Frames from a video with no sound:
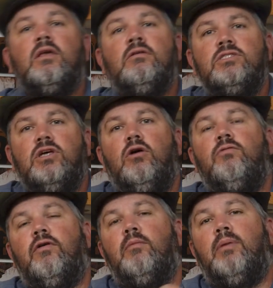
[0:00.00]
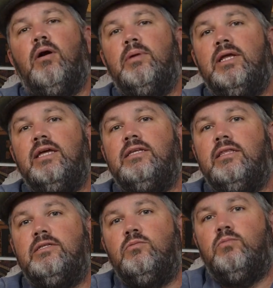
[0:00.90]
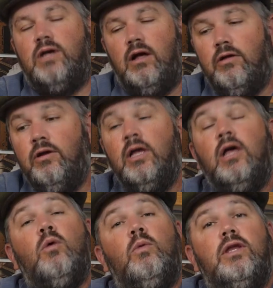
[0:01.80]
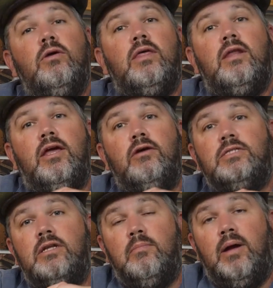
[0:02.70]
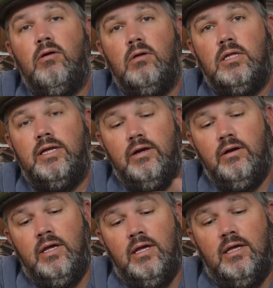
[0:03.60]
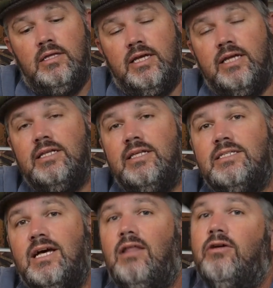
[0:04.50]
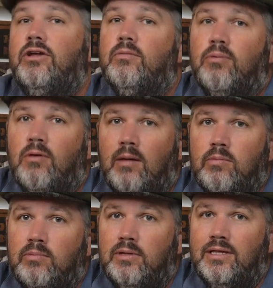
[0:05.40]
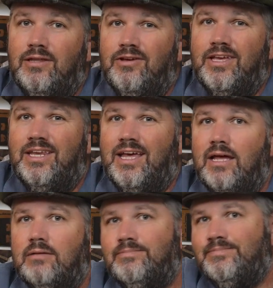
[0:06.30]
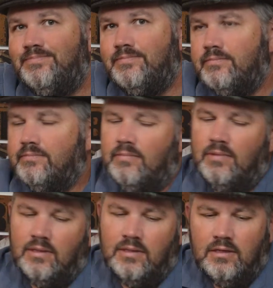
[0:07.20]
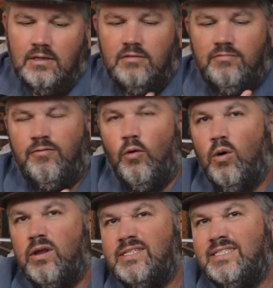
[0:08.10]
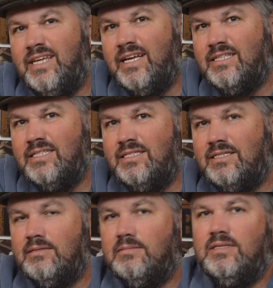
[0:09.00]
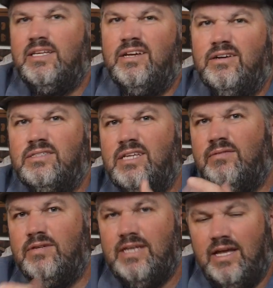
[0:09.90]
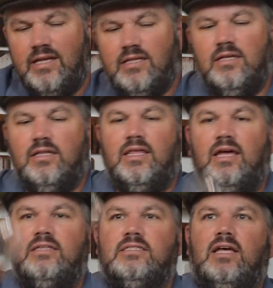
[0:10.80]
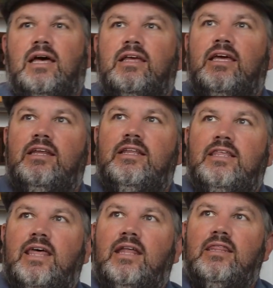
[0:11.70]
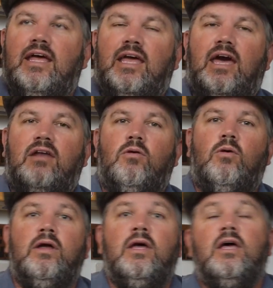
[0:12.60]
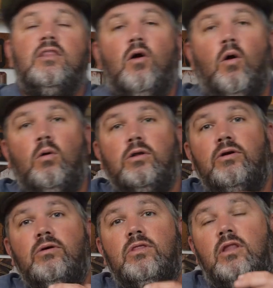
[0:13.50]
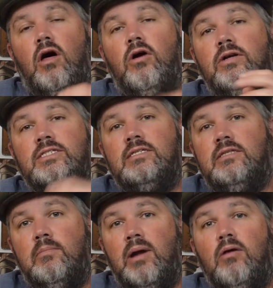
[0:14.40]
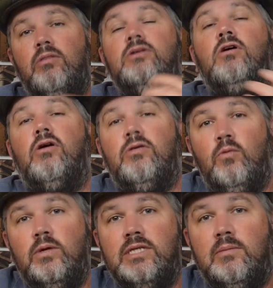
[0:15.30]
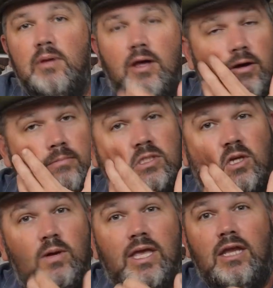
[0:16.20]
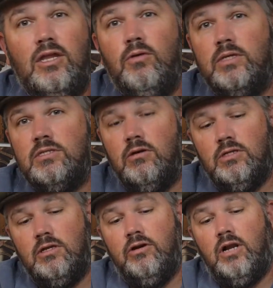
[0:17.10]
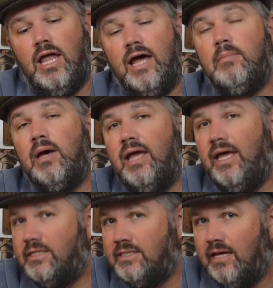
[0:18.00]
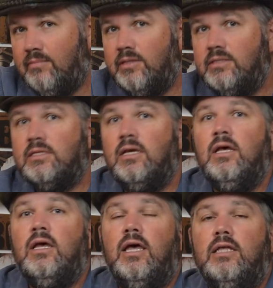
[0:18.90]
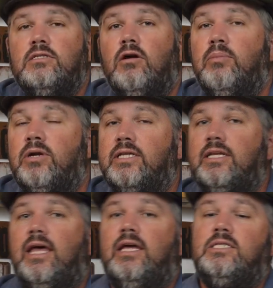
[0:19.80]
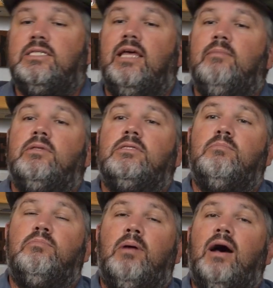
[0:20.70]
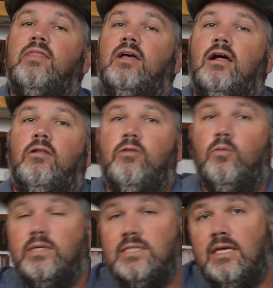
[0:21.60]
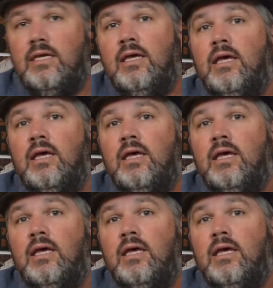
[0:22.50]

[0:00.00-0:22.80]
So for a bourbon to get to this color, we know that it goes into the barrel clear. To get to this color, you're probably looking at 4 to 6 years, give or take. That is kind of getting into that category. The longer it sits in the barrel, the darker the whiskey becomes. So again, you can start to learn a lot about age statements and start predicting age statements by the color of the whiskey.